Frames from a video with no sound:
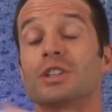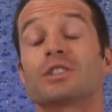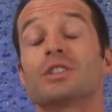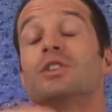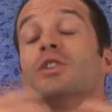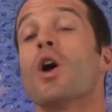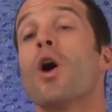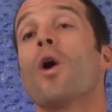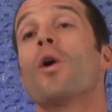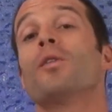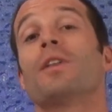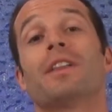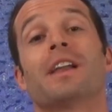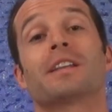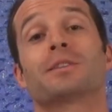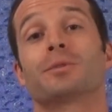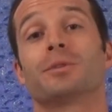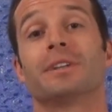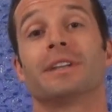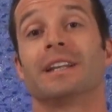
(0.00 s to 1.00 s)
know that
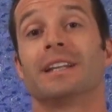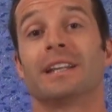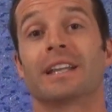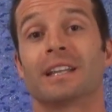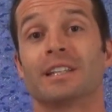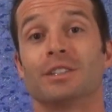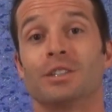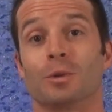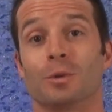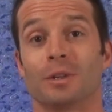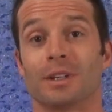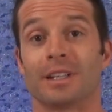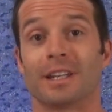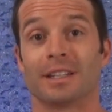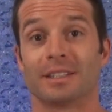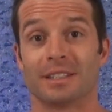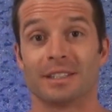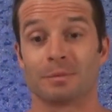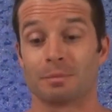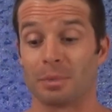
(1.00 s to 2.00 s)
that's what you're getting into when you
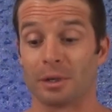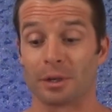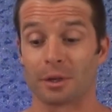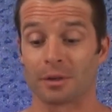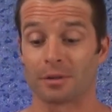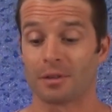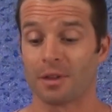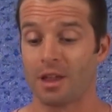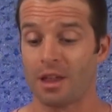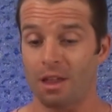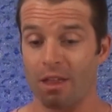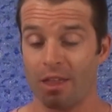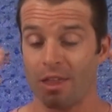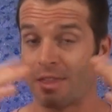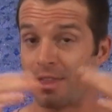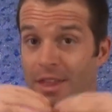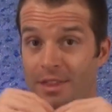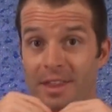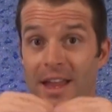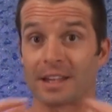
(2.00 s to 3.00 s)
get this beer.
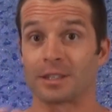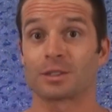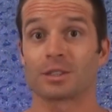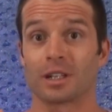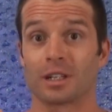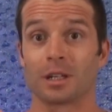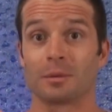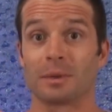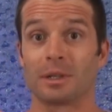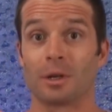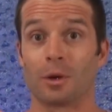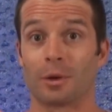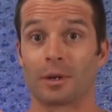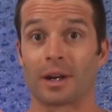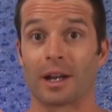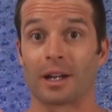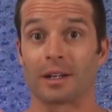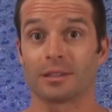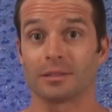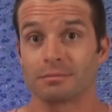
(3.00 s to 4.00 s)
That's going to be going
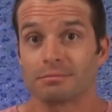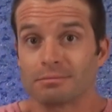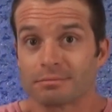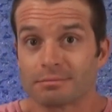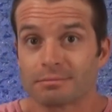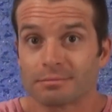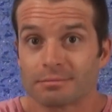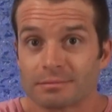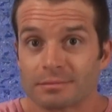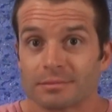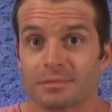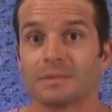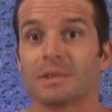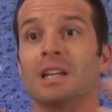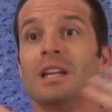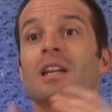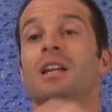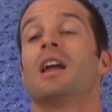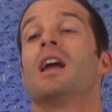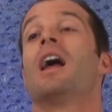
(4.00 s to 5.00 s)
on.
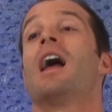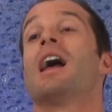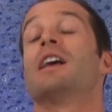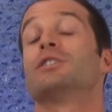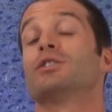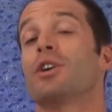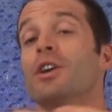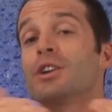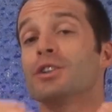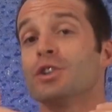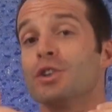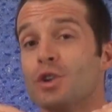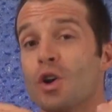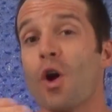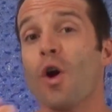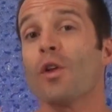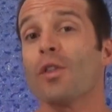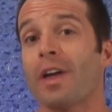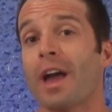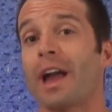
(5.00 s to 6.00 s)
As long as you
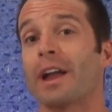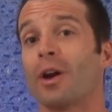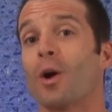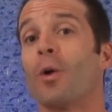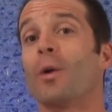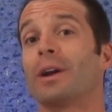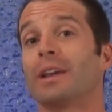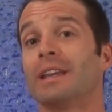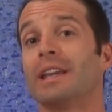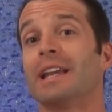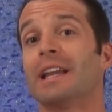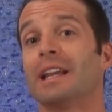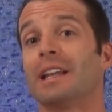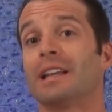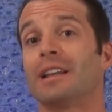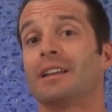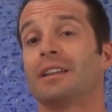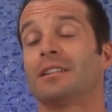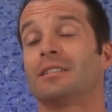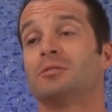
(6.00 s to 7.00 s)
know that going
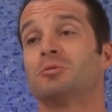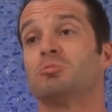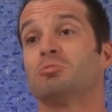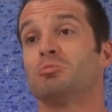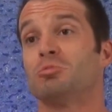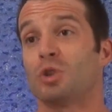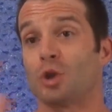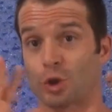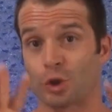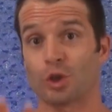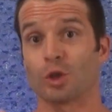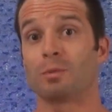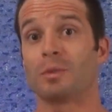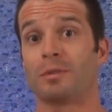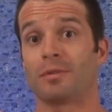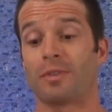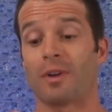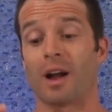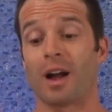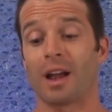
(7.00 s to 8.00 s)
in, you should be
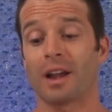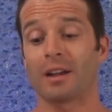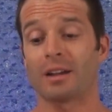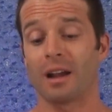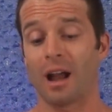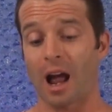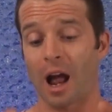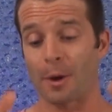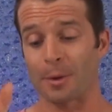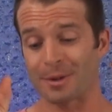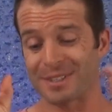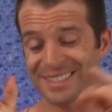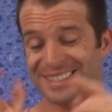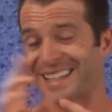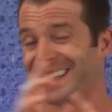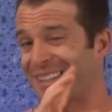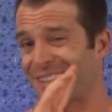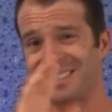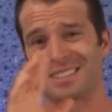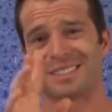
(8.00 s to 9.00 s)
fine. I
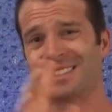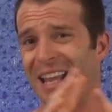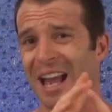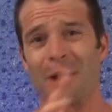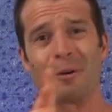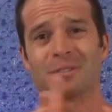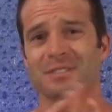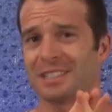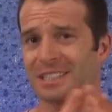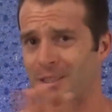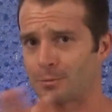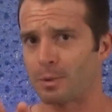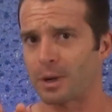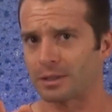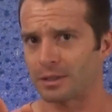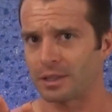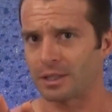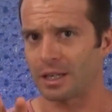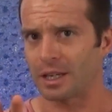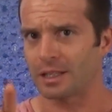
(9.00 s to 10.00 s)
wasn't
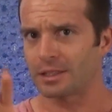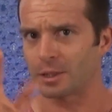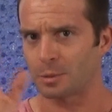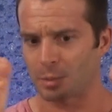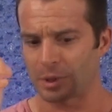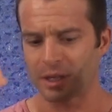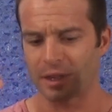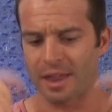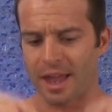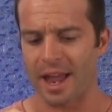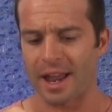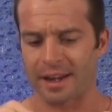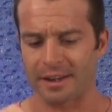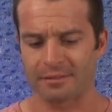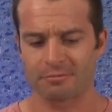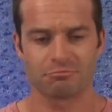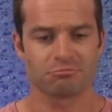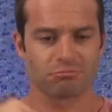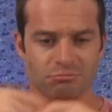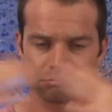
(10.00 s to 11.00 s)
expecting it to be that
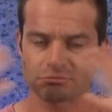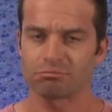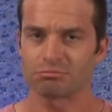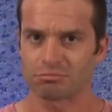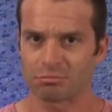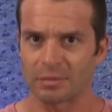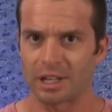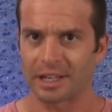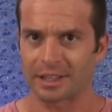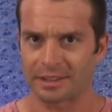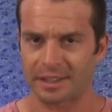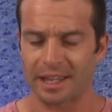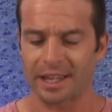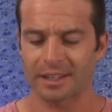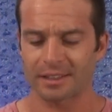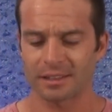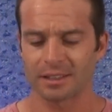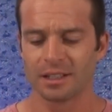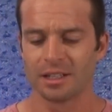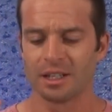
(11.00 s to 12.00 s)
like
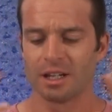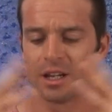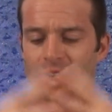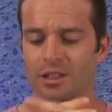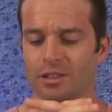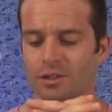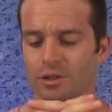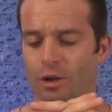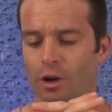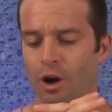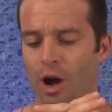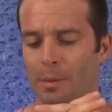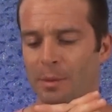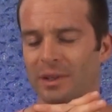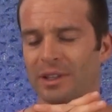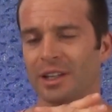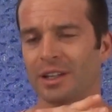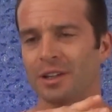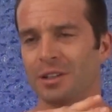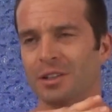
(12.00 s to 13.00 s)
that, so I'm
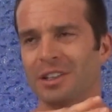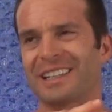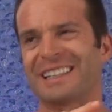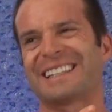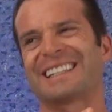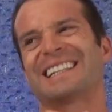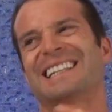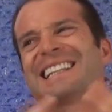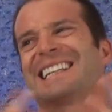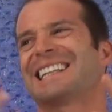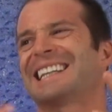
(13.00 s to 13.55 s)
a little like,